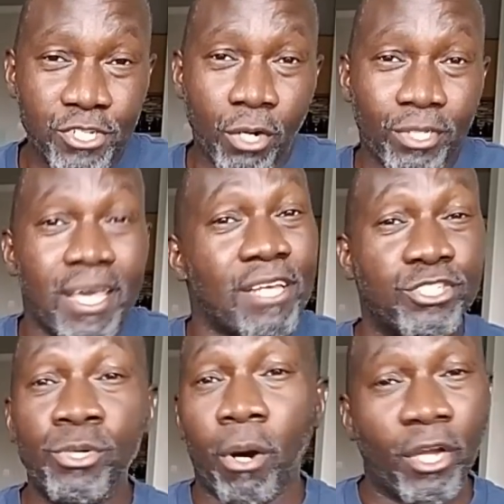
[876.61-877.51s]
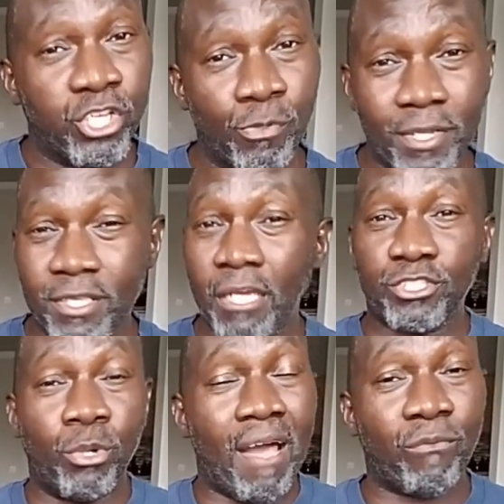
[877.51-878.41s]
And so, yes, you are
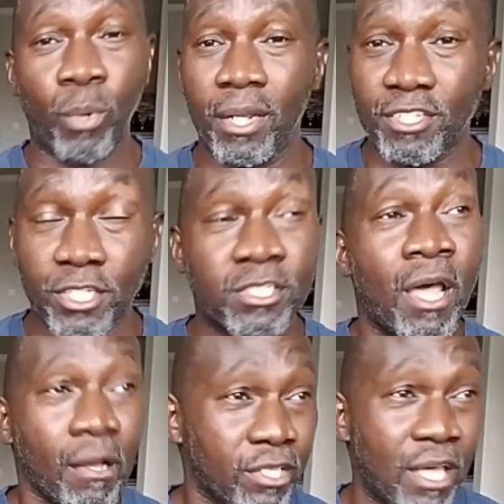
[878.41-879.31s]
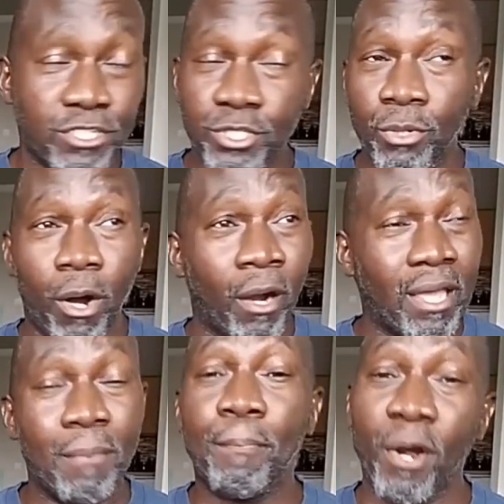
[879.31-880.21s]
human. Yes, you have weaknesses. Yes,
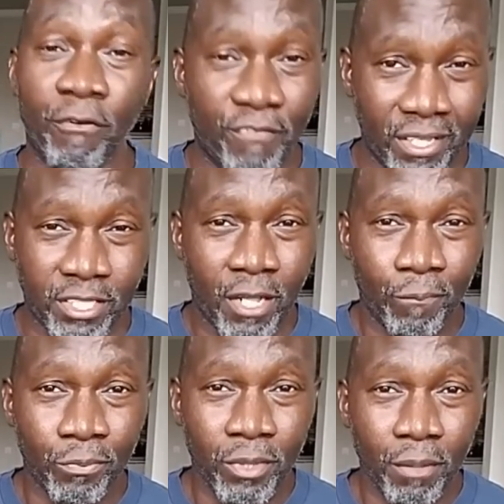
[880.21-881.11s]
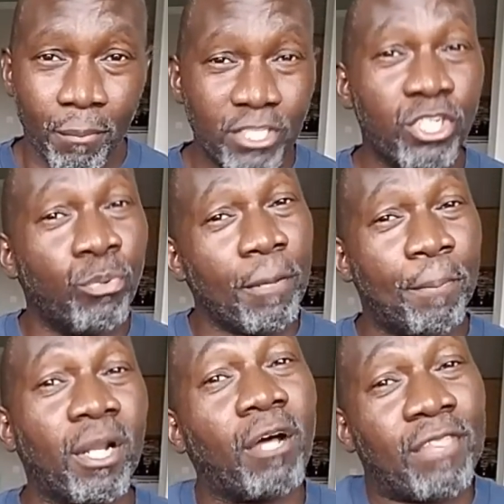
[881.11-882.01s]
you are imperfect. But
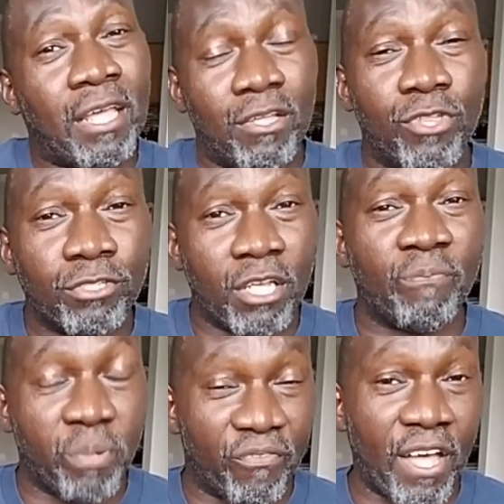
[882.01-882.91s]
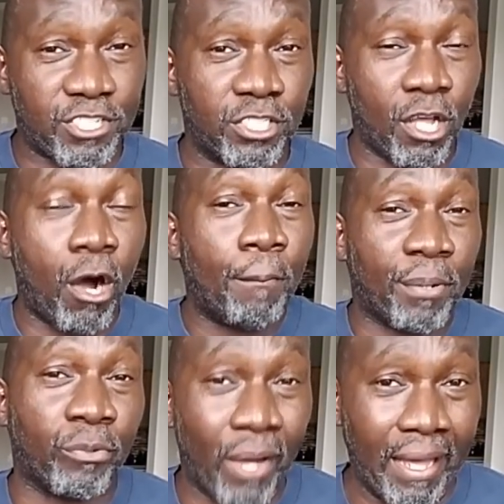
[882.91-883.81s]
do we put all the, those imperfections
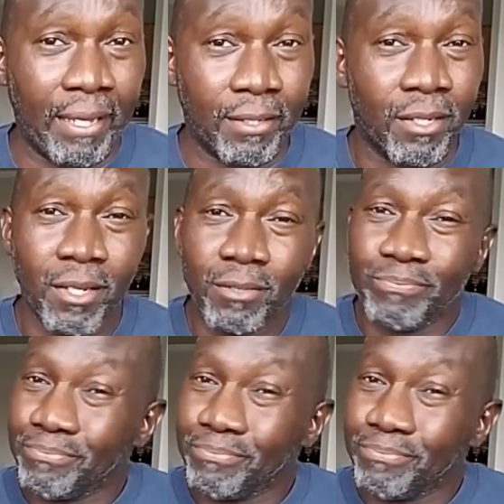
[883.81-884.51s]
on parade?